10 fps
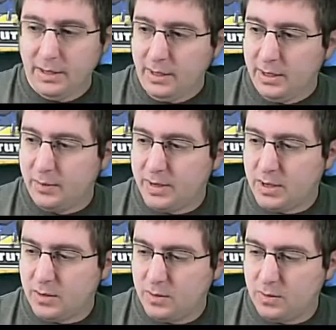Here we
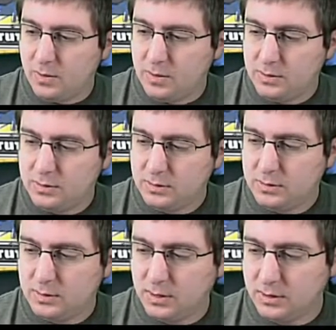go.
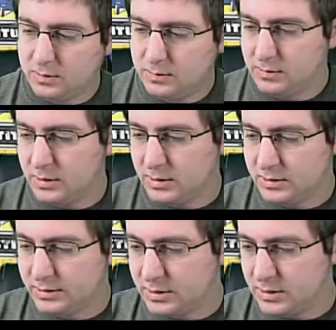Uh-oh. Hunt
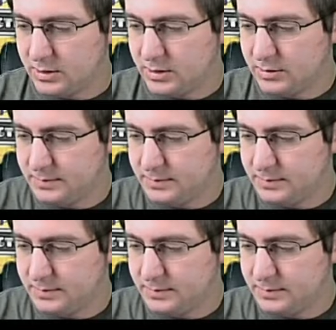is on.